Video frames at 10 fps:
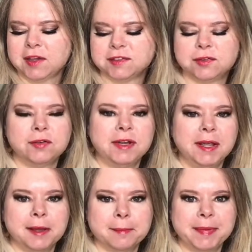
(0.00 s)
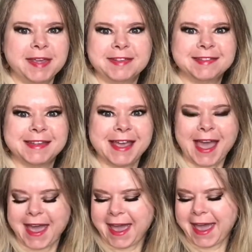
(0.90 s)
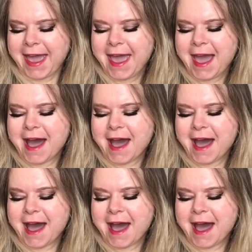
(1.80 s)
sodium, PCA,